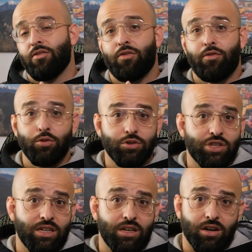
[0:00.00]

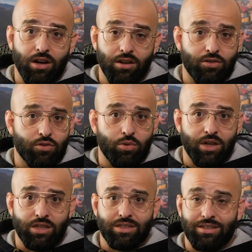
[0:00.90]
Fuji colors,
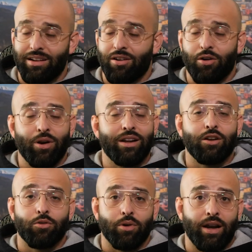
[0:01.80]
which are already
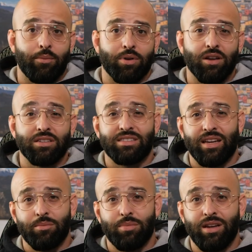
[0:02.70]
great, plus
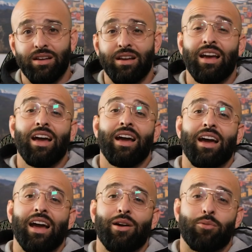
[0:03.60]
10-bit,
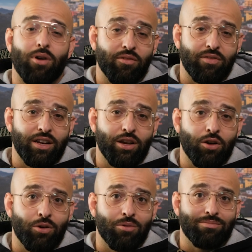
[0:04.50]
and raw
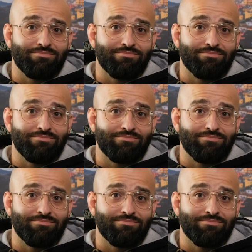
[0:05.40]
video,